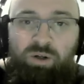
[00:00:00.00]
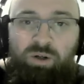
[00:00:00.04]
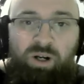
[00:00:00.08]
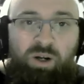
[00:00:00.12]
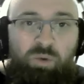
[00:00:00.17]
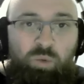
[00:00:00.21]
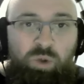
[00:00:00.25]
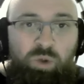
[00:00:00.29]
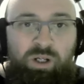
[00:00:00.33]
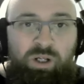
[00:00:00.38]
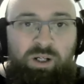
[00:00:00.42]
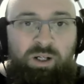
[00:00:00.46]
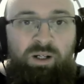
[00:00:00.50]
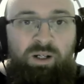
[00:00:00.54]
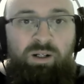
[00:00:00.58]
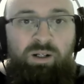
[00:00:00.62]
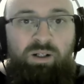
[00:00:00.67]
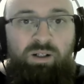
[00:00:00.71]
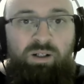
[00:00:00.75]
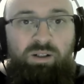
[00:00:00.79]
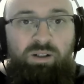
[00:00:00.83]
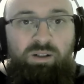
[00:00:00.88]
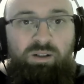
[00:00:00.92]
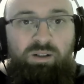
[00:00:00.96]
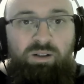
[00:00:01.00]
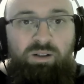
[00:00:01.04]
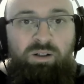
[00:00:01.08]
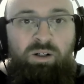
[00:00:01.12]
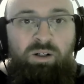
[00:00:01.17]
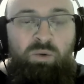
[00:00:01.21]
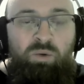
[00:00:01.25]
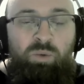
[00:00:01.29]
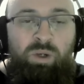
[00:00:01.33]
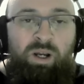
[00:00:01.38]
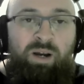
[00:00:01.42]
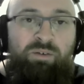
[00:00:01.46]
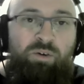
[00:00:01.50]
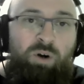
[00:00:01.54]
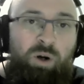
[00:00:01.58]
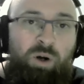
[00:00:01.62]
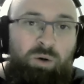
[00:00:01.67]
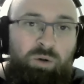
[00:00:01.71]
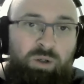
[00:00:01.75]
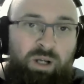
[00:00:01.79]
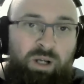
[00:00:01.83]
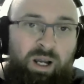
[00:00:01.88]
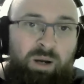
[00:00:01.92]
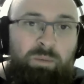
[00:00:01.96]
like we're, you know, we have our
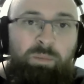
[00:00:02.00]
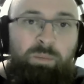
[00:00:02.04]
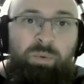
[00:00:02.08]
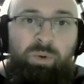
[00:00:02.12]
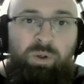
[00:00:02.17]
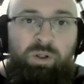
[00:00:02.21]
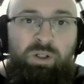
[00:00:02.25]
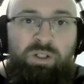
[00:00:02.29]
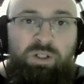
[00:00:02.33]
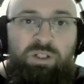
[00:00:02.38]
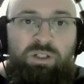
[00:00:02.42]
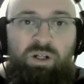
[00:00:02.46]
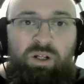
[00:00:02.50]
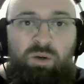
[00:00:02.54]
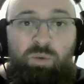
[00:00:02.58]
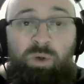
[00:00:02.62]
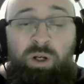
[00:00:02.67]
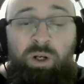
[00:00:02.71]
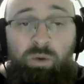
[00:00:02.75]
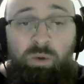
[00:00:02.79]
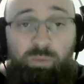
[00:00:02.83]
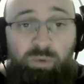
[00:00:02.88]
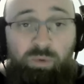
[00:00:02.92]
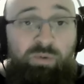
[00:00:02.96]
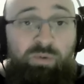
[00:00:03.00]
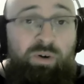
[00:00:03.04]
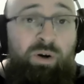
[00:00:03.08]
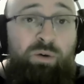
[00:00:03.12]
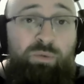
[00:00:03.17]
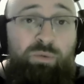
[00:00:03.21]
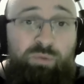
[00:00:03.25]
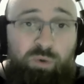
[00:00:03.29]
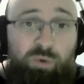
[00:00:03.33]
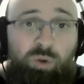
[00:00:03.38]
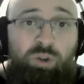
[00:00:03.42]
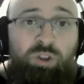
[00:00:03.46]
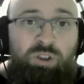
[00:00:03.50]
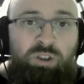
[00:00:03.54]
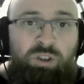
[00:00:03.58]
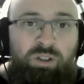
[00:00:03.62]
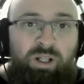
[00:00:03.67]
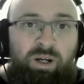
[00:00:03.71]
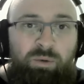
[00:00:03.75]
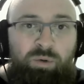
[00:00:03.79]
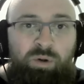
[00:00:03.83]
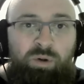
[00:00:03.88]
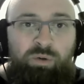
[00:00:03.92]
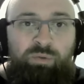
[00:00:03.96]
own campus. Like we're very fortunate
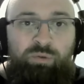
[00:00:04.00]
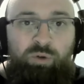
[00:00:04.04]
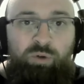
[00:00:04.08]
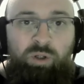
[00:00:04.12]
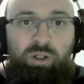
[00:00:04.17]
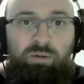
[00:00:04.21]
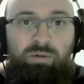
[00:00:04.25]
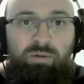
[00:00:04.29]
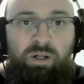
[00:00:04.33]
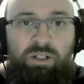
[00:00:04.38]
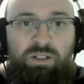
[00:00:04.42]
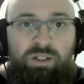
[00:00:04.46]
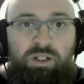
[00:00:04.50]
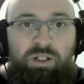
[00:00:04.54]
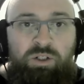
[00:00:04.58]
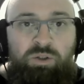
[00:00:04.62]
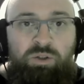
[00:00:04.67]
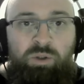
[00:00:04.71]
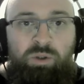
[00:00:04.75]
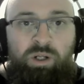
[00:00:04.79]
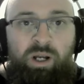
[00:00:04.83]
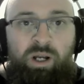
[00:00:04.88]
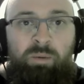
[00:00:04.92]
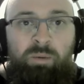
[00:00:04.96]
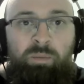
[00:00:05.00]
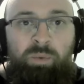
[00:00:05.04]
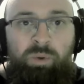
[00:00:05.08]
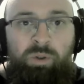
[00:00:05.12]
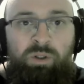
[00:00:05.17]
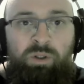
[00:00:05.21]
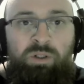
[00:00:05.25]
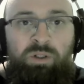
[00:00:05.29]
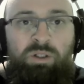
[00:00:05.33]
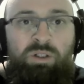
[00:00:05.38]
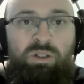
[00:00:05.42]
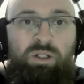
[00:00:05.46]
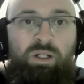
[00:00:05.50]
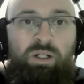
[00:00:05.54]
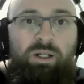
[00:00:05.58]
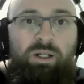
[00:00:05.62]
that we're a fully residential campus,